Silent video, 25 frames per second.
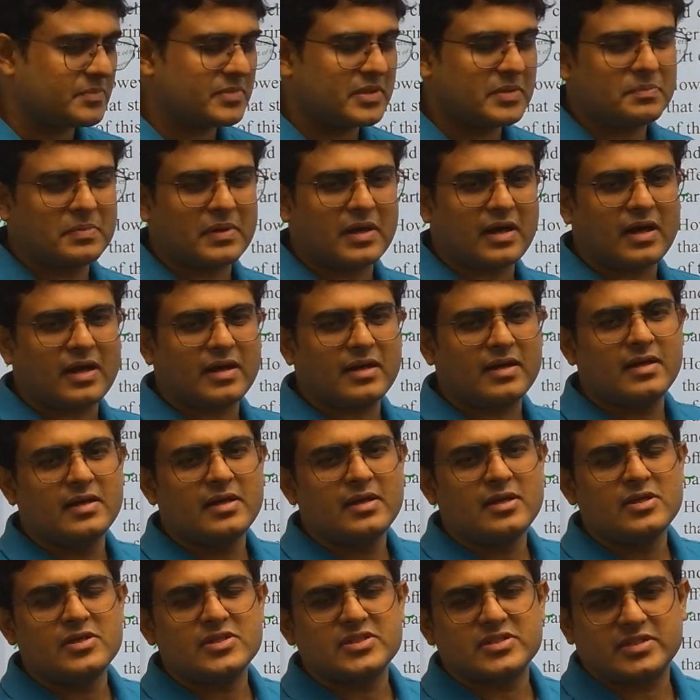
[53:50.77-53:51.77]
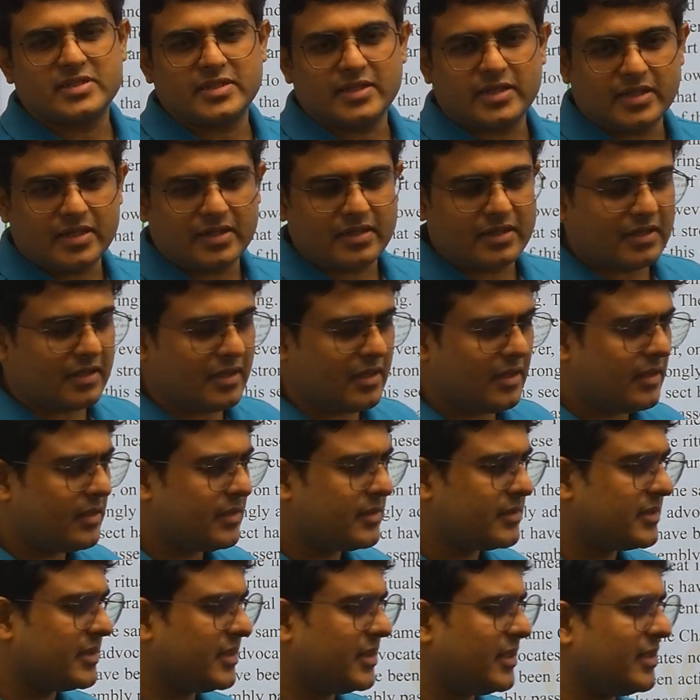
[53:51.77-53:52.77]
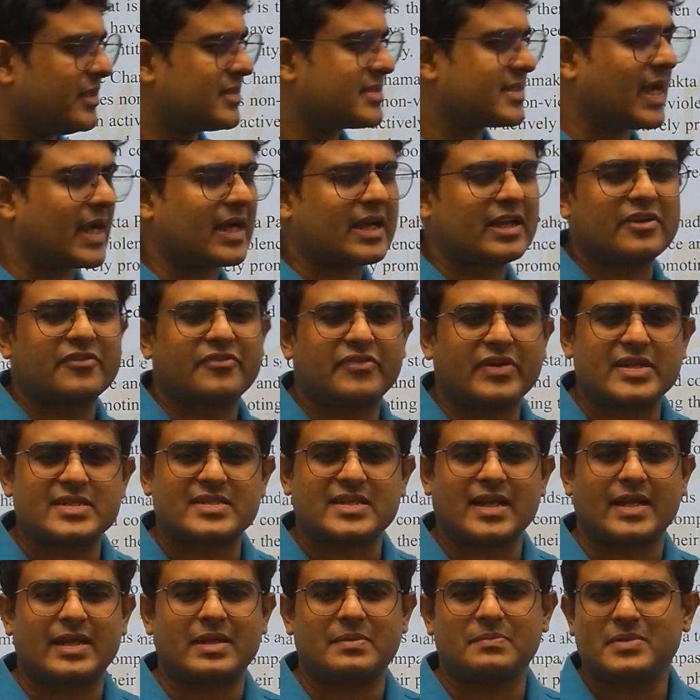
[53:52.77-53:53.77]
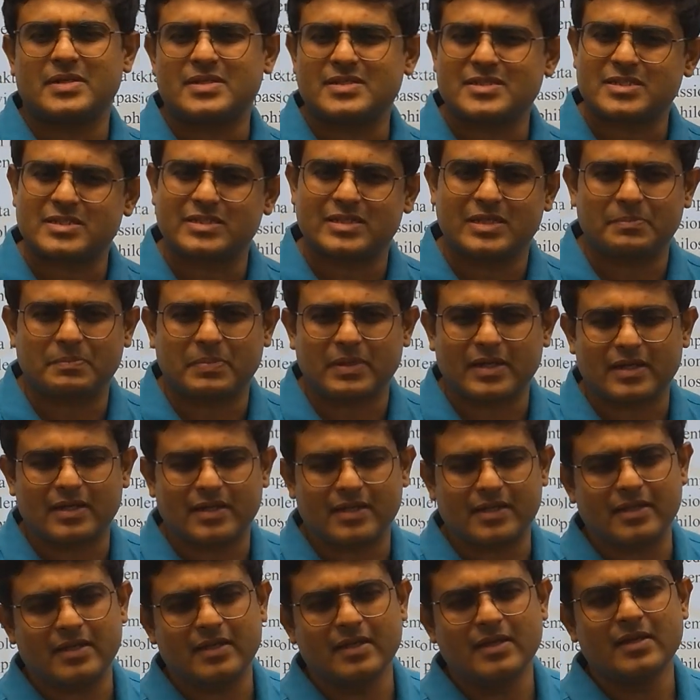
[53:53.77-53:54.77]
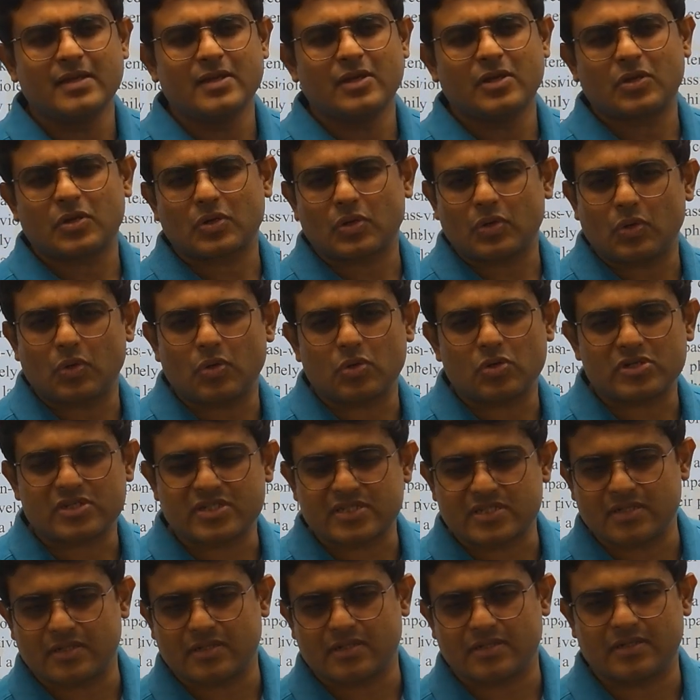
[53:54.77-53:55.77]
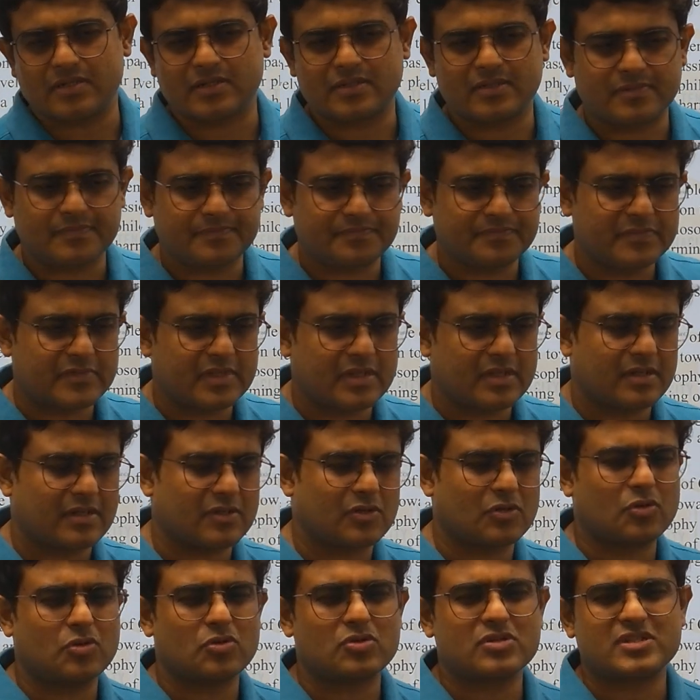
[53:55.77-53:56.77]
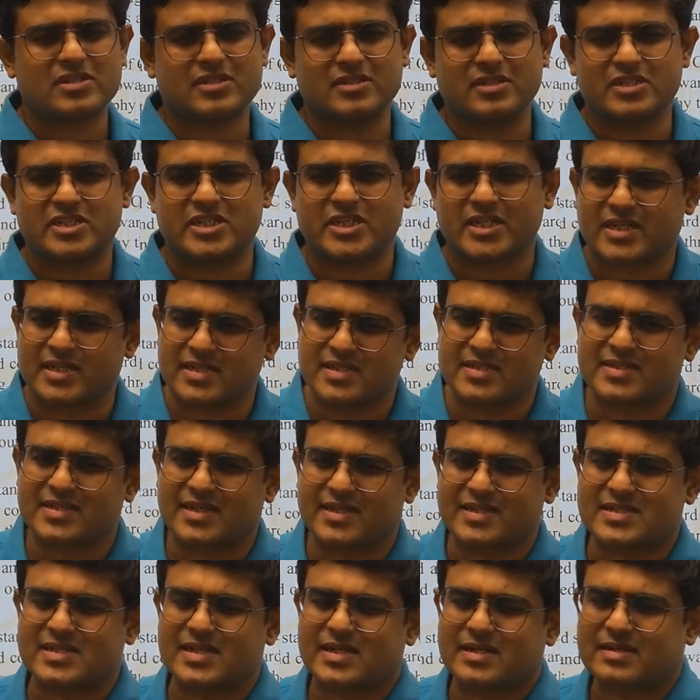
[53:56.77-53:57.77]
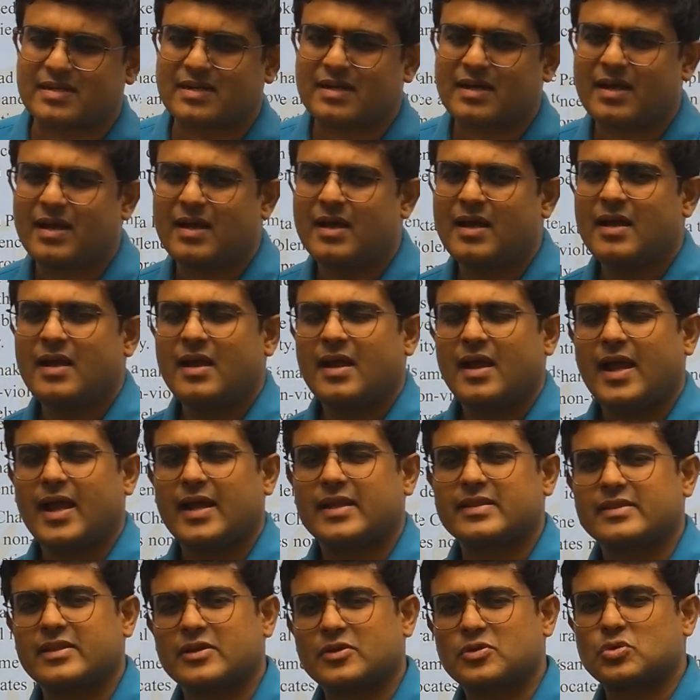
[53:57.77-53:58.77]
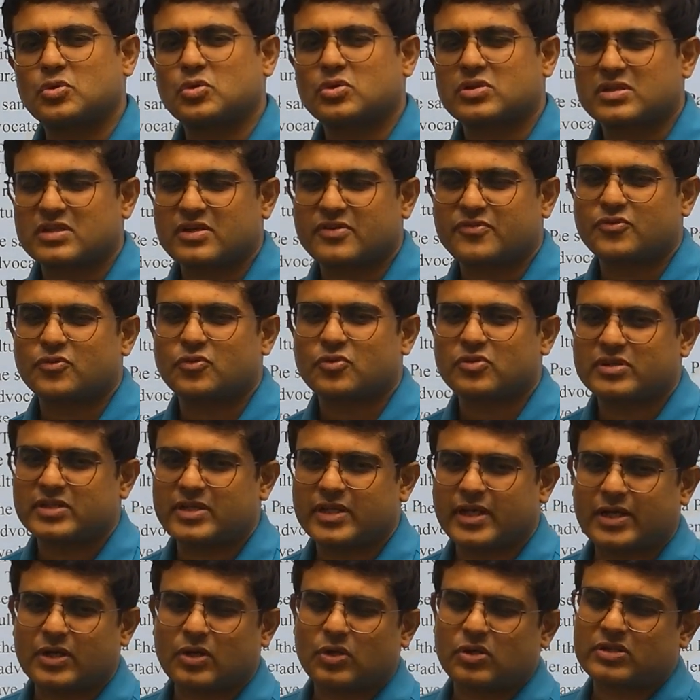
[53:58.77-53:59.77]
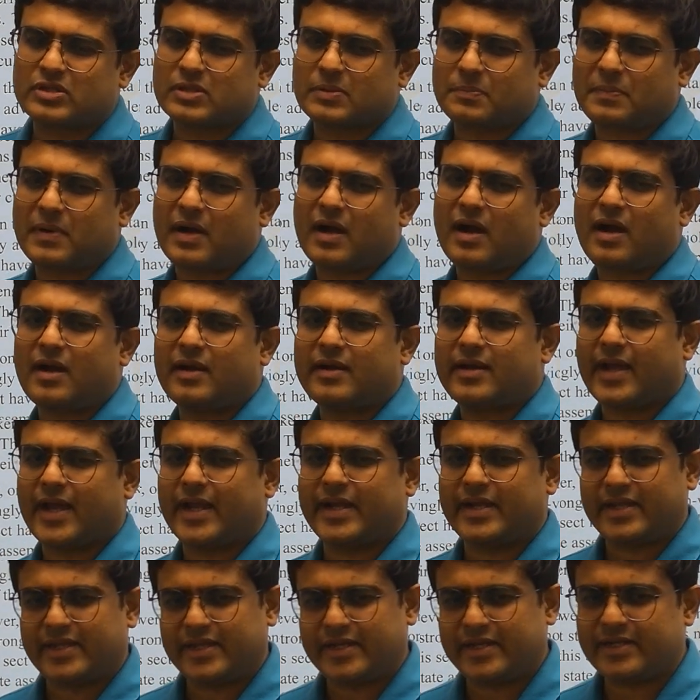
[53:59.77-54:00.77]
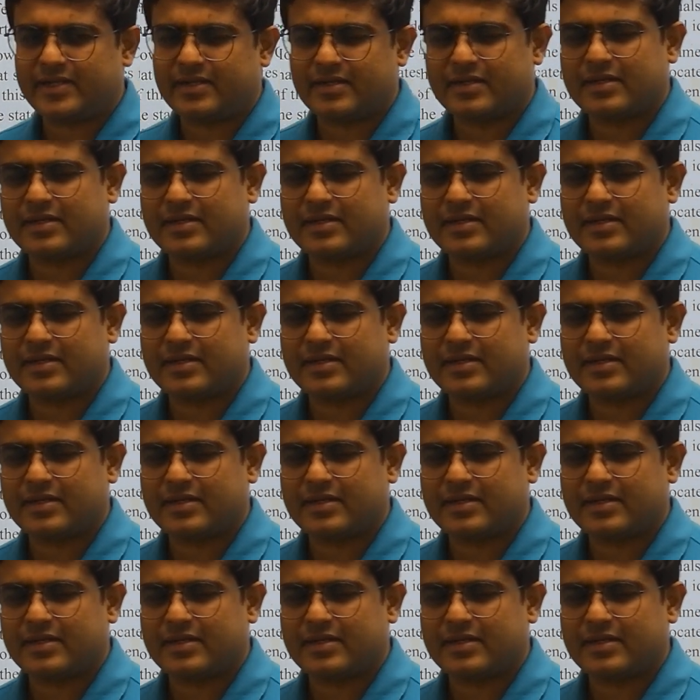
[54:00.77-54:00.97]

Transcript: Pahad. They sacrifice animals, typically goats, chickens, etc., and they cook the food there on the Pahad and eat